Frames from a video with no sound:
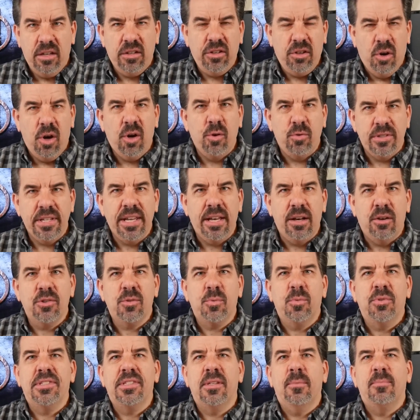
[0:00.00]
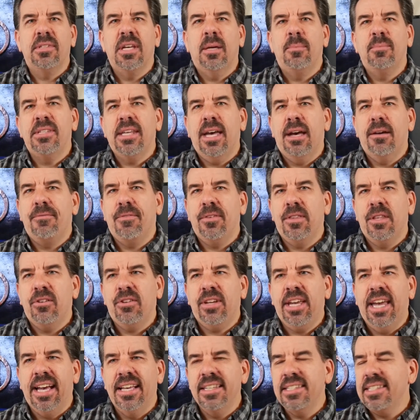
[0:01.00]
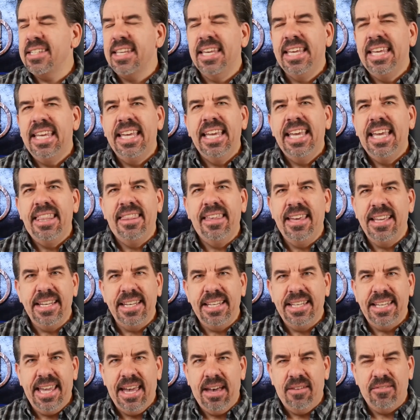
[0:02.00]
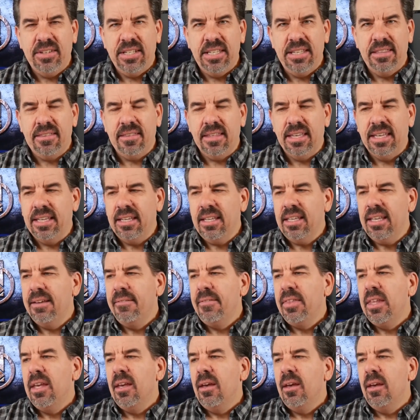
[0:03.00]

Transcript: you know, hotels will sometimes have for their guests. They didn't have anything.